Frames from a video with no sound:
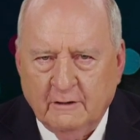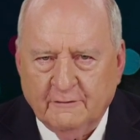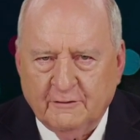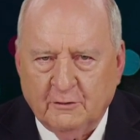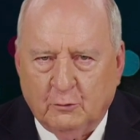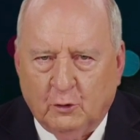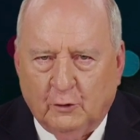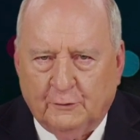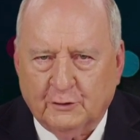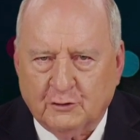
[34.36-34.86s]

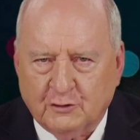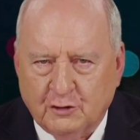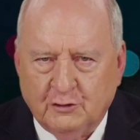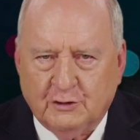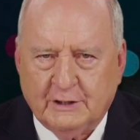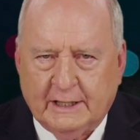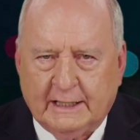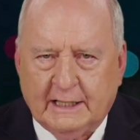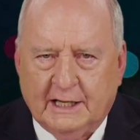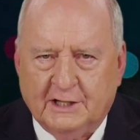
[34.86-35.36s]
For more than two
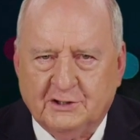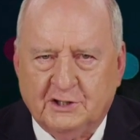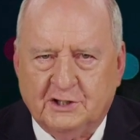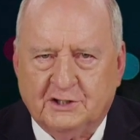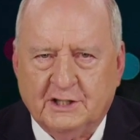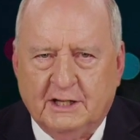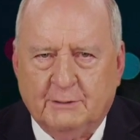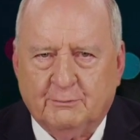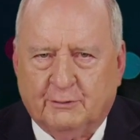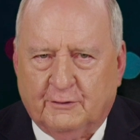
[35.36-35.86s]
decades, he
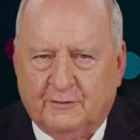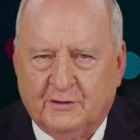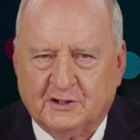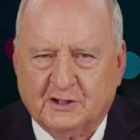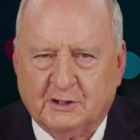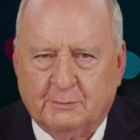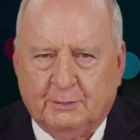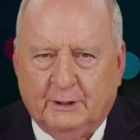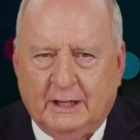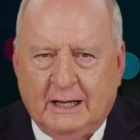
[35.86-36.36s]
said,
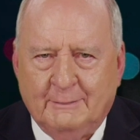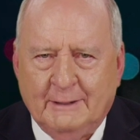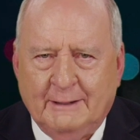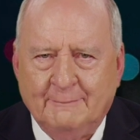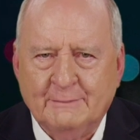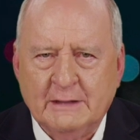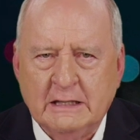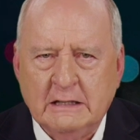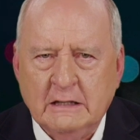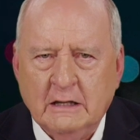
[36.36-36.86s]
Professor
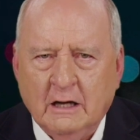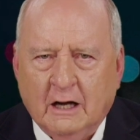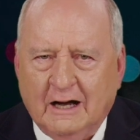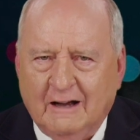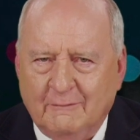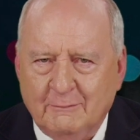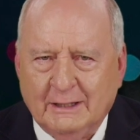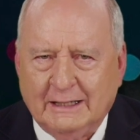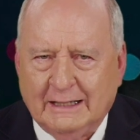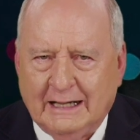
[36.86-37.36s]
Plimer,
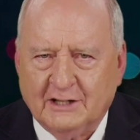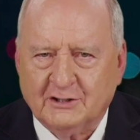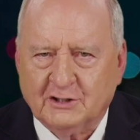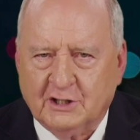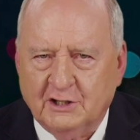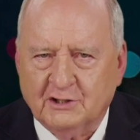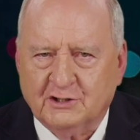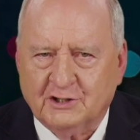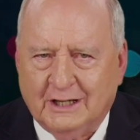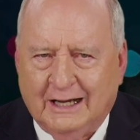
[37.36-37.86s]
I've been
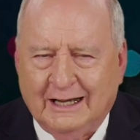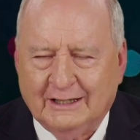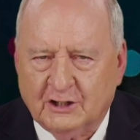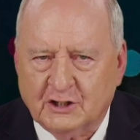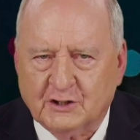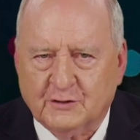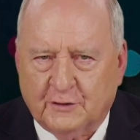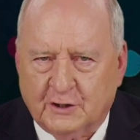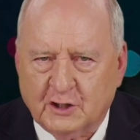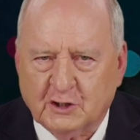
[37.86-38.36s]
asking
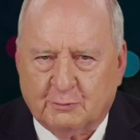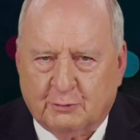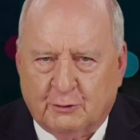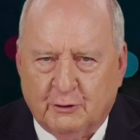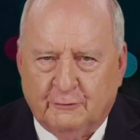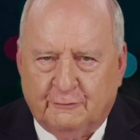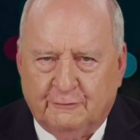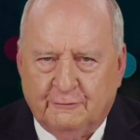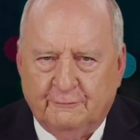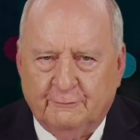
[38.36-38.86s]
scientists for this
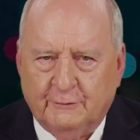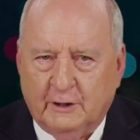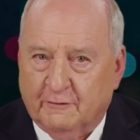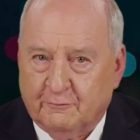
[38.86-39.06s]
proof.